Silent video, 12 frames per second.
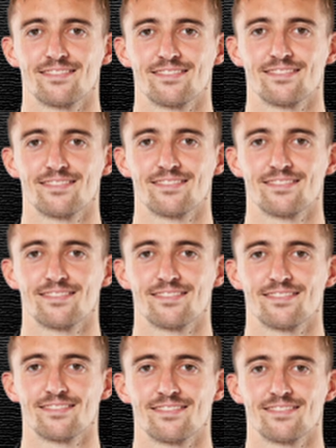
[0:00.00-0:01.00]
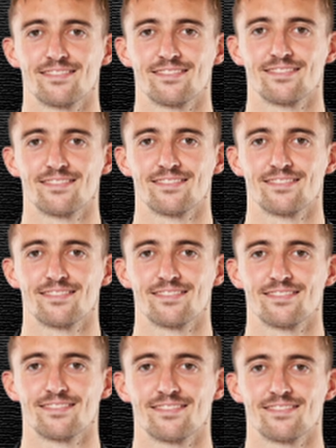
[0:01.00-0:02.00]

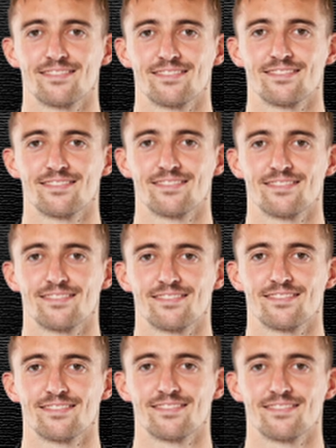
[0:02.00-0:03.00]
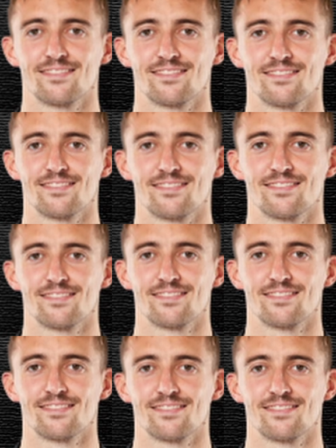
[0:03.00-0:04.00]

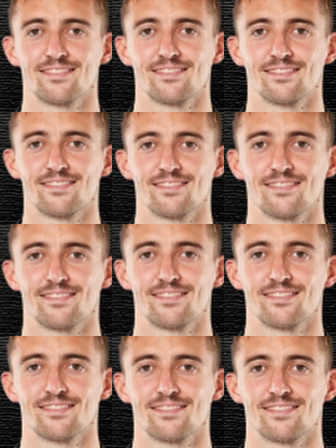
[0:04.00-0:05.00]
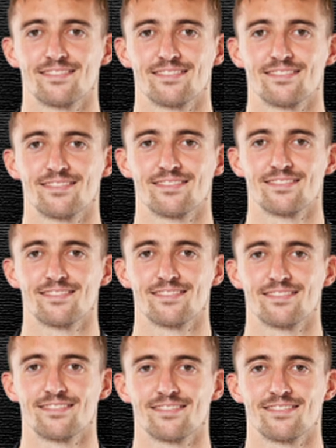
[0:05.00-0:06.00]

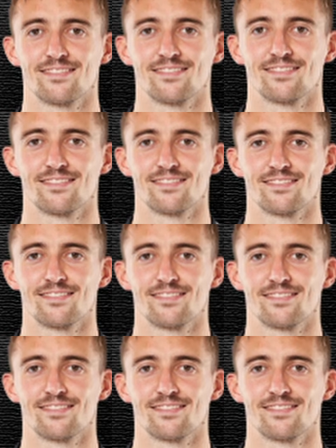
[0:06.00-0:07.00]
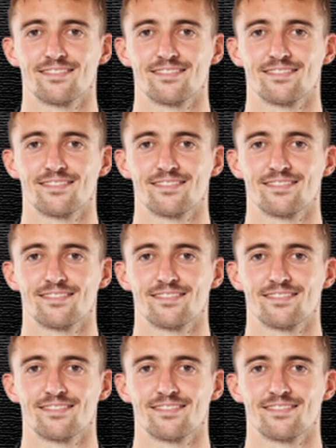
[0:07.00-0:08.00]
[no speech]